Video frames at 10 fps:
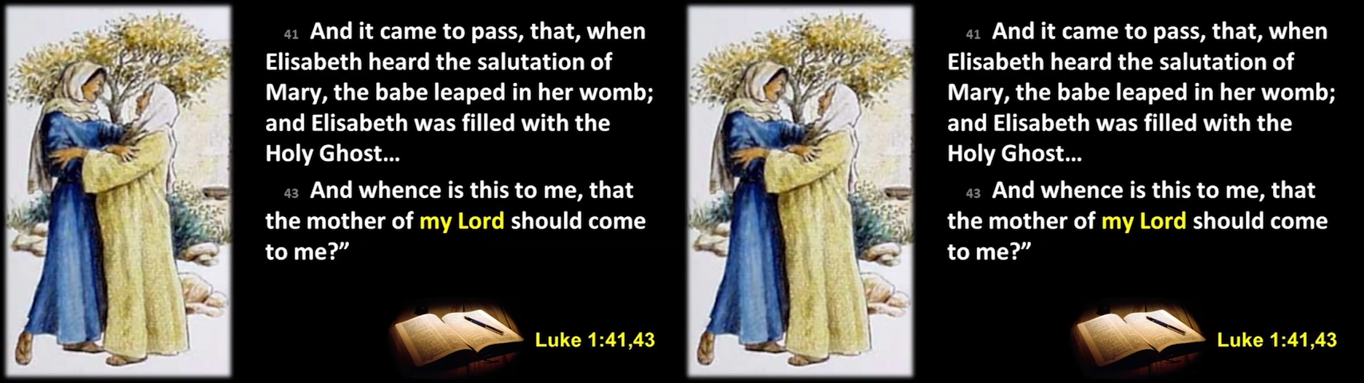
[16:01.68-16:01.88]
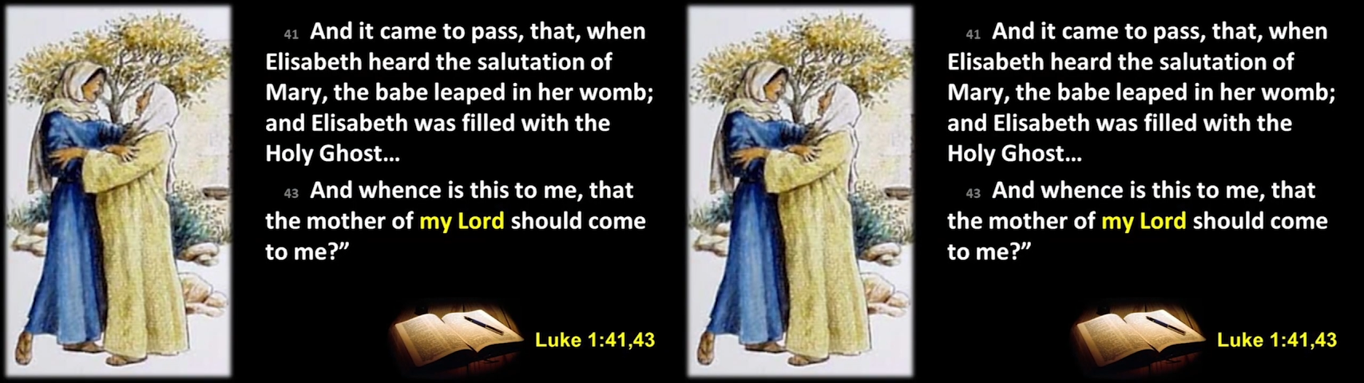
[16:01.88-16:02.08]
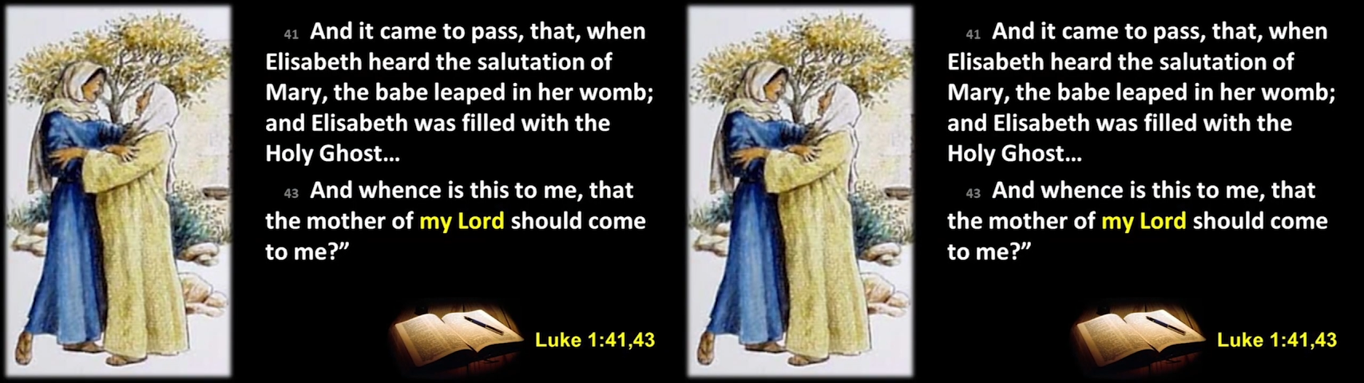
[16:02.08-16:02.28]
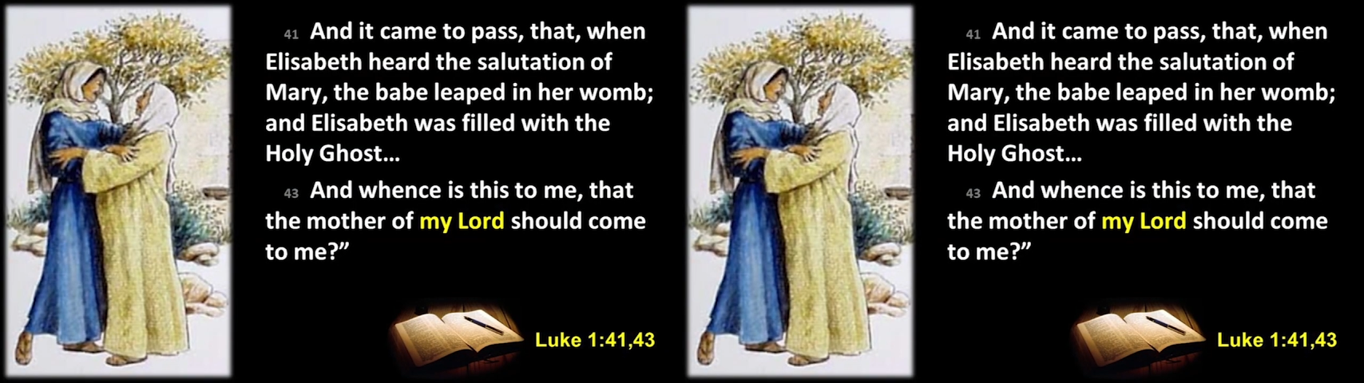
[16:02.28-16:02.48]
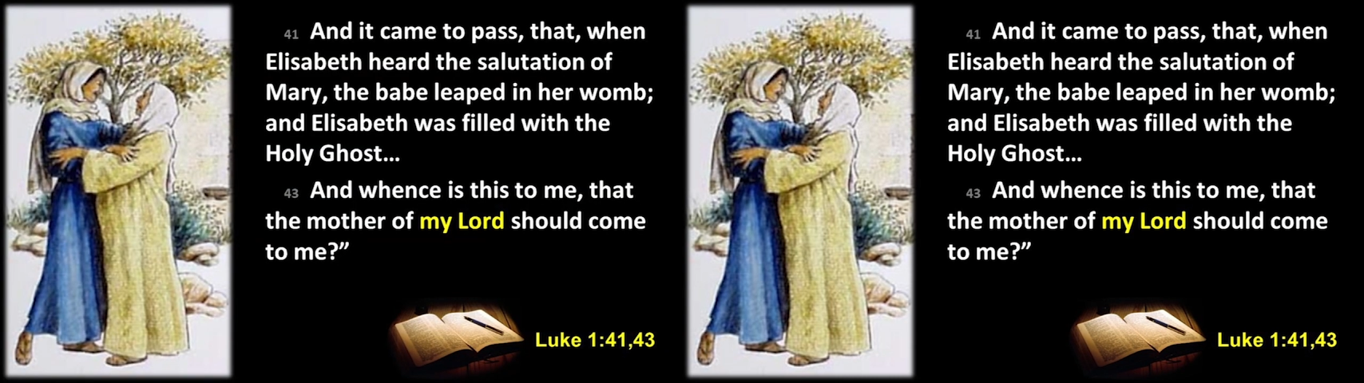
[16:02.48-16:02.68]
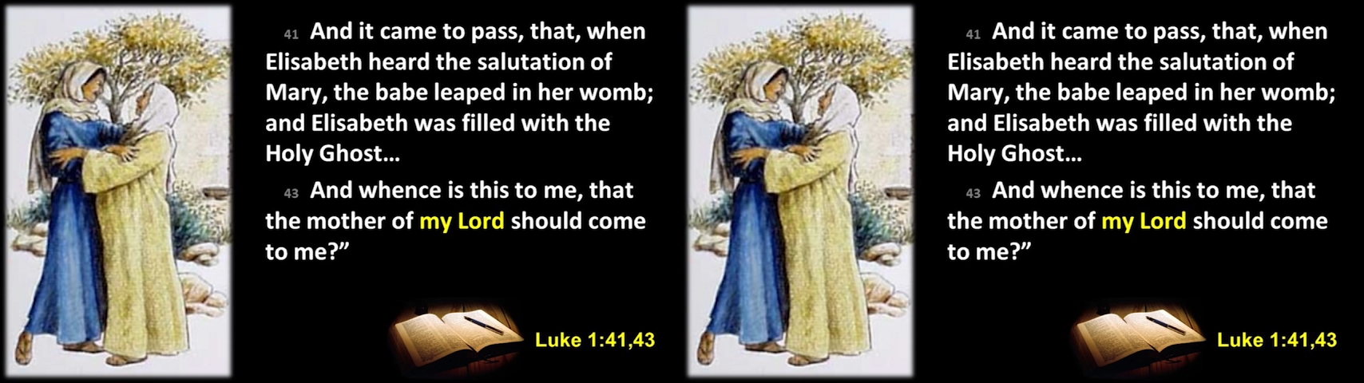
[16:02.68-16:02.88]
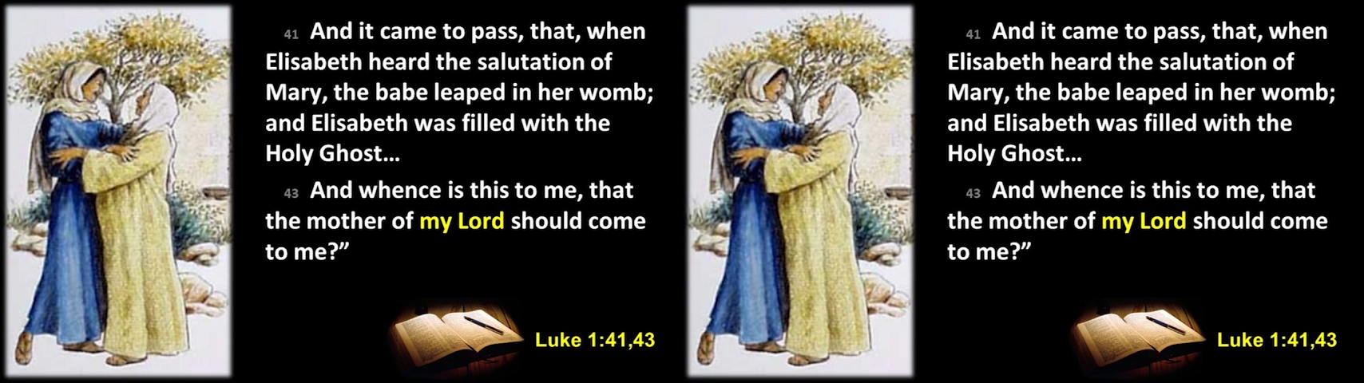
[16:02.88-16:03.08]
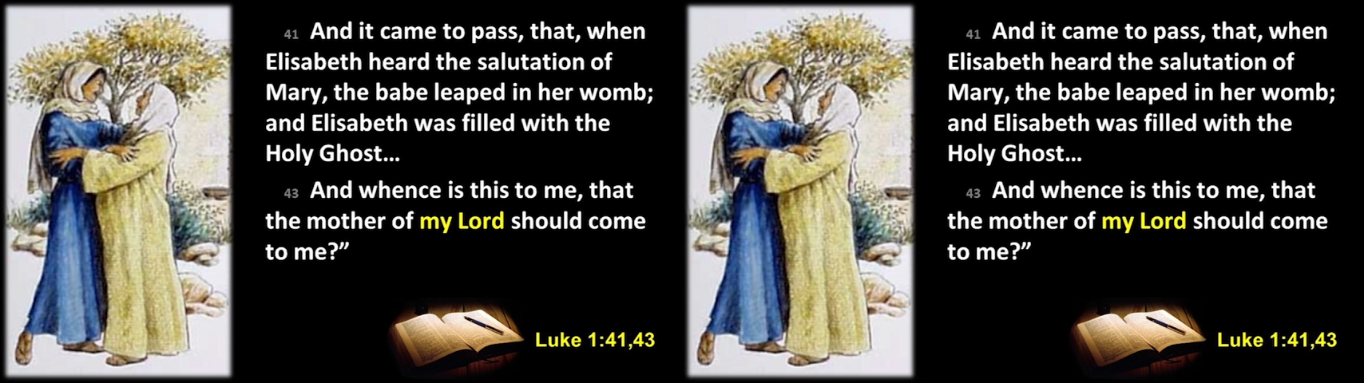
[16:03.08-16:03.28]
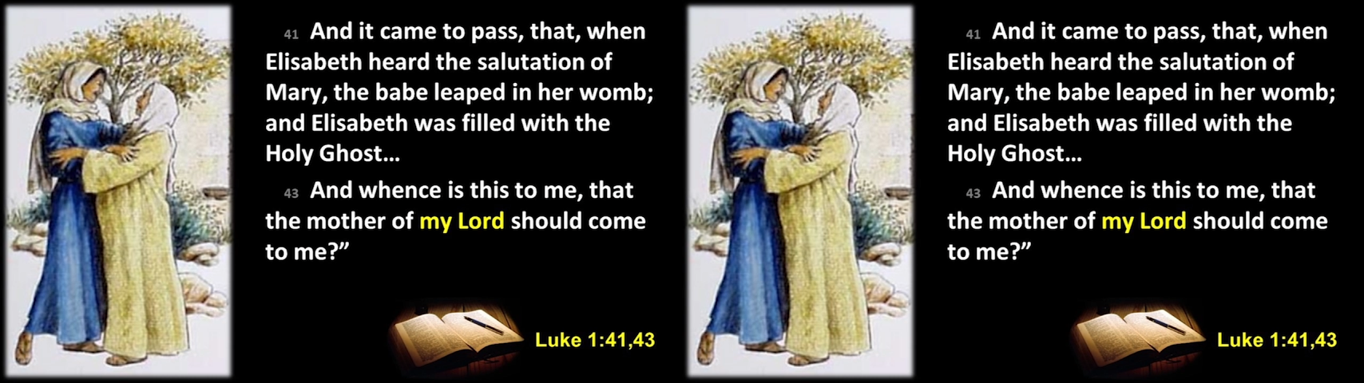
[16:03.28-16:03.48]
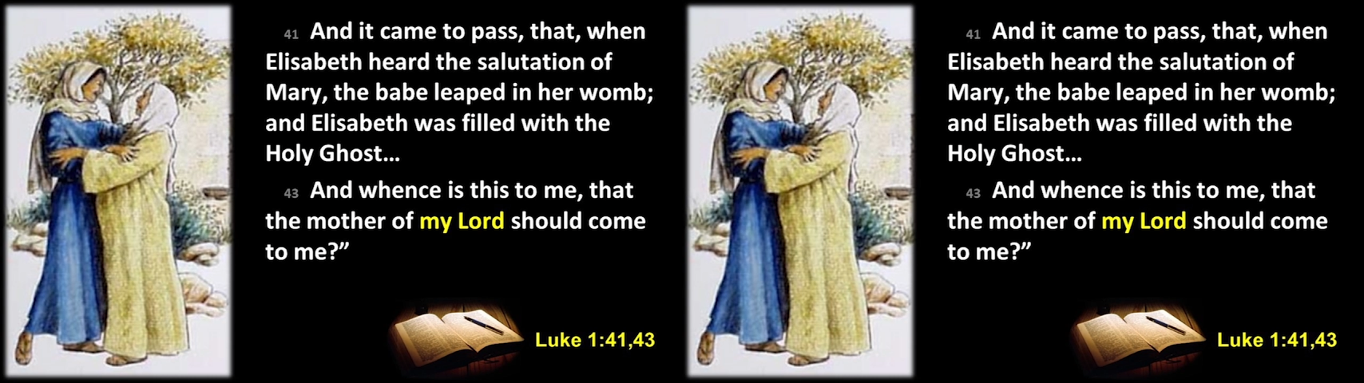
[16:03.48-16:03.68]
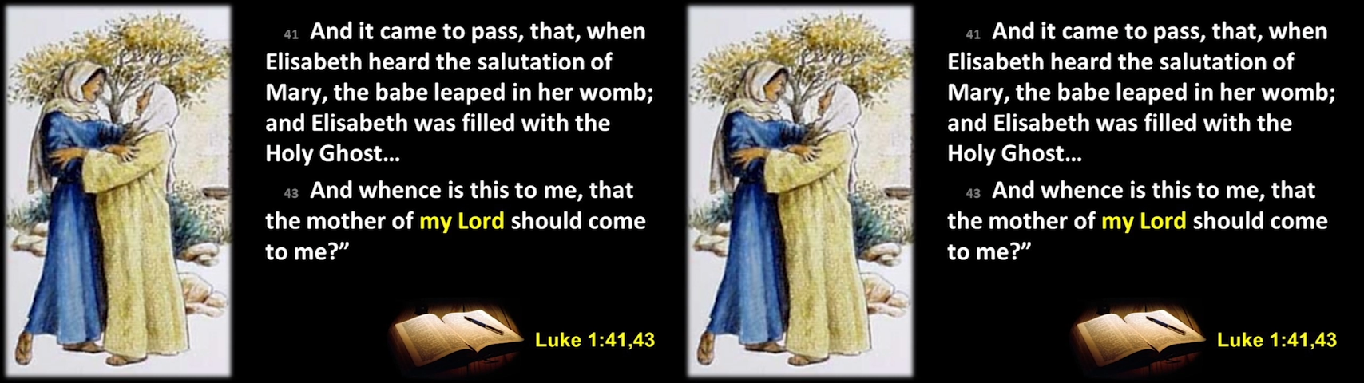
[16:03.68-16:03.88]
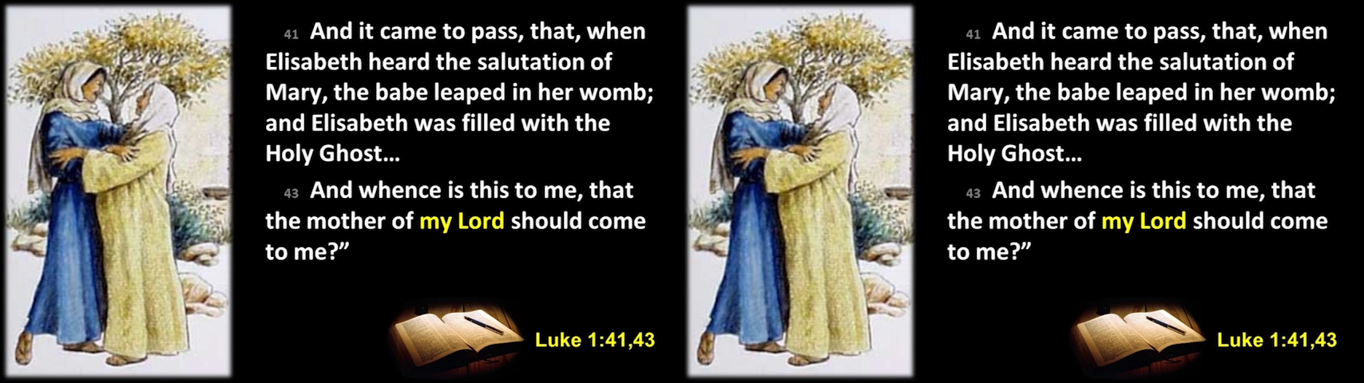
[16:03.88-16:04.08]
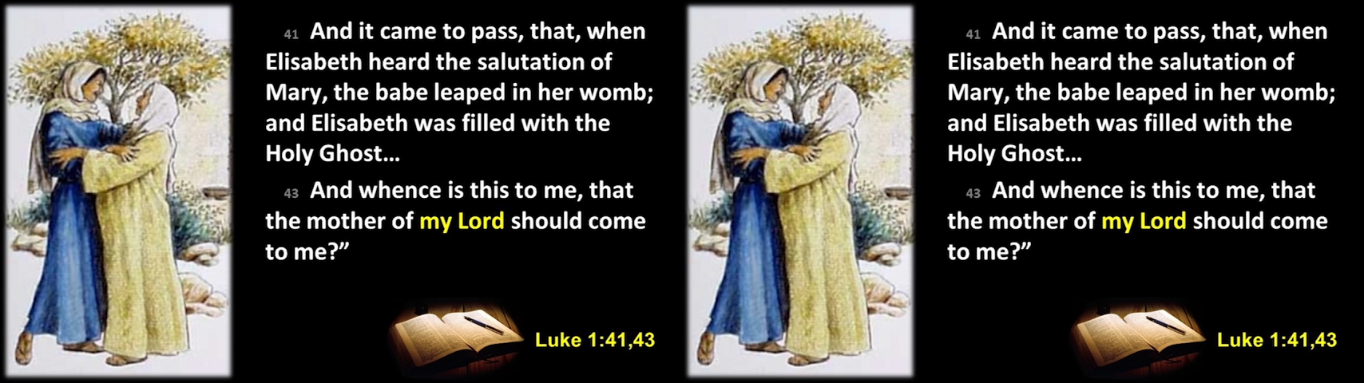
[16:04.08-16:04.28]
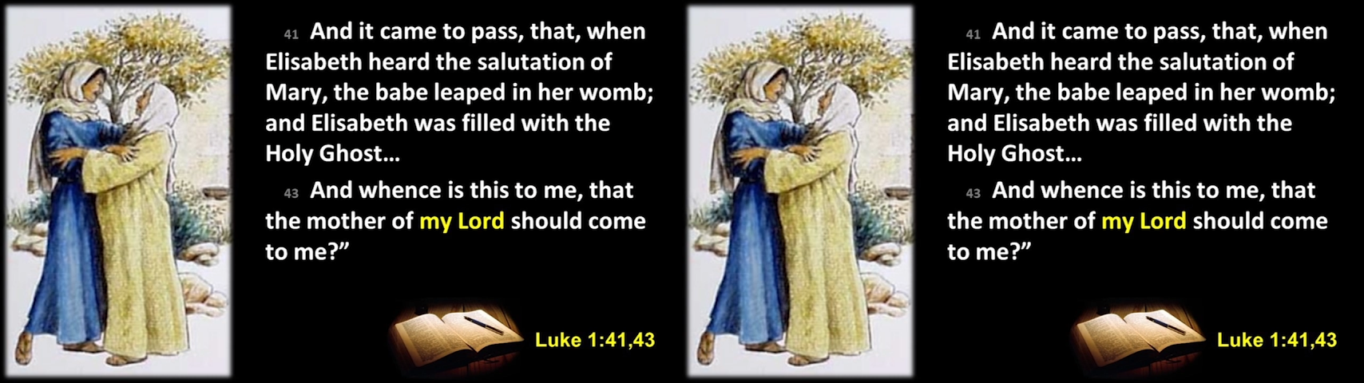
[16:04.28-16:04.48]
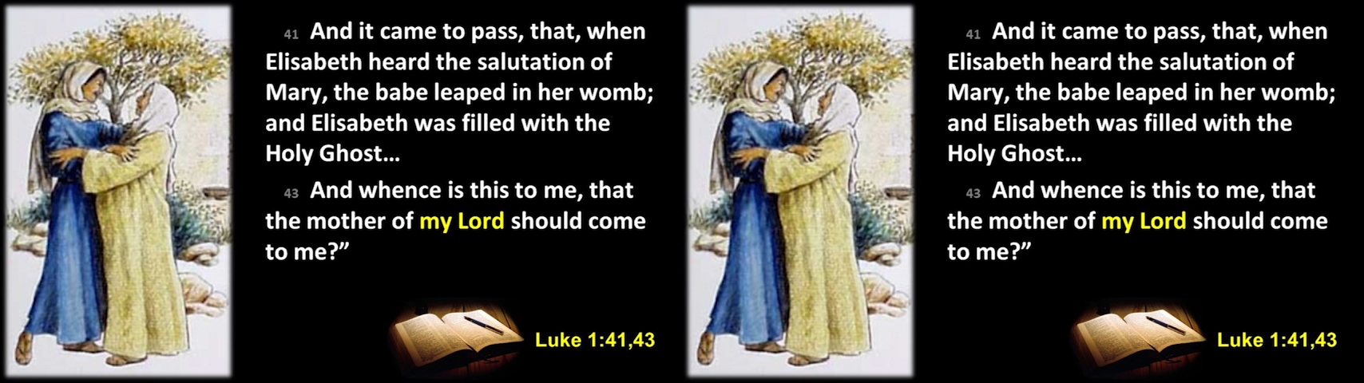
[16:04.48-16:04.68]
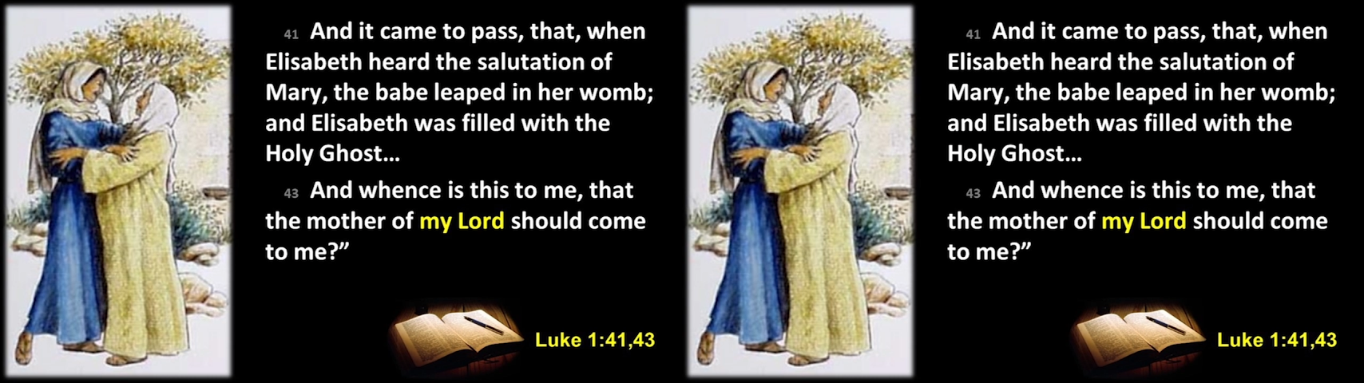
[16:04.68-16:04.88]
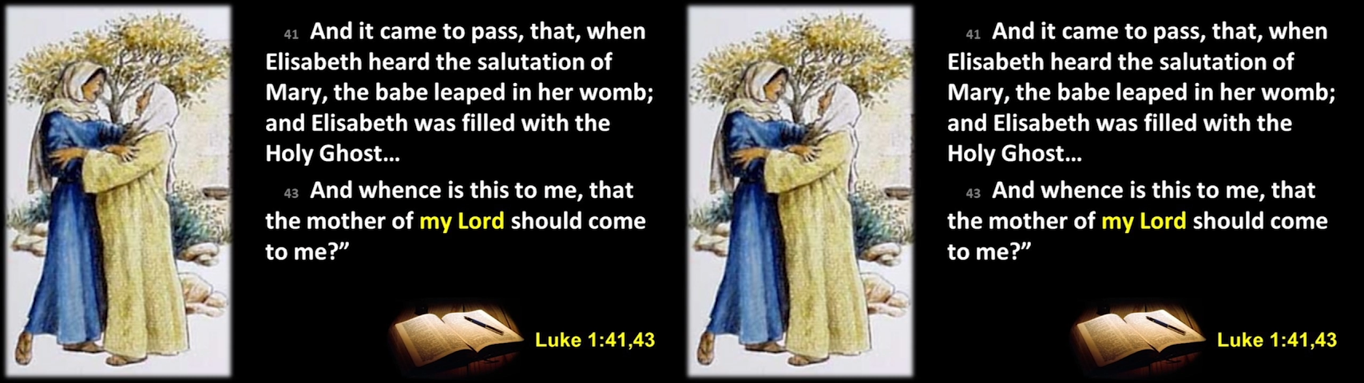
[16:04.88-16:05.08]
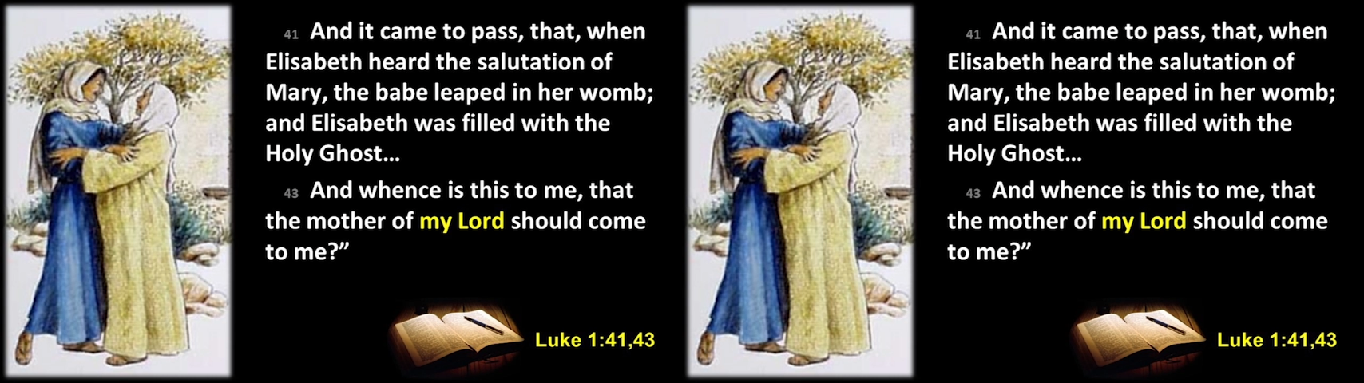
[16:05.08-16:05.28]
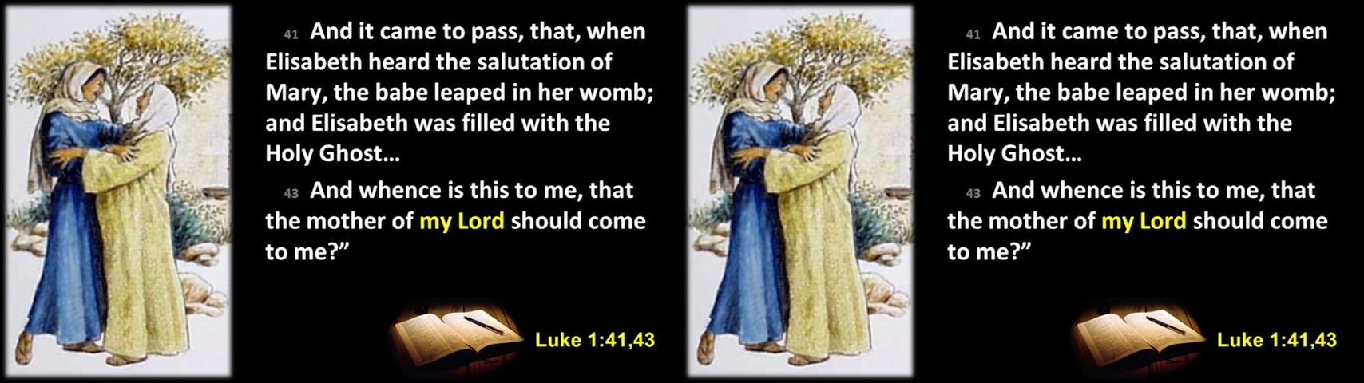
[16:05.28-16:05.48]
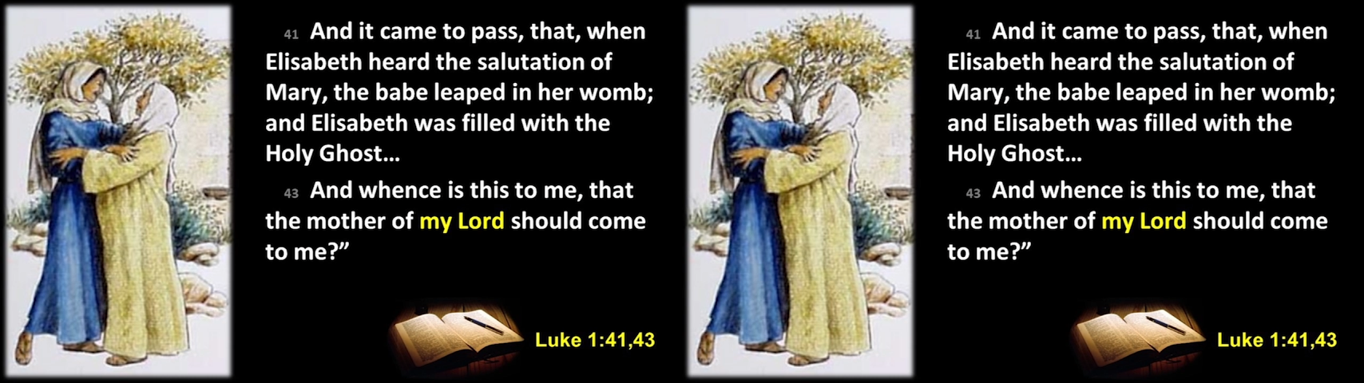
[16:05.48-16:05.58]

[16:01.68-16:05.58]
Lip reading: [unreadable: no face in view]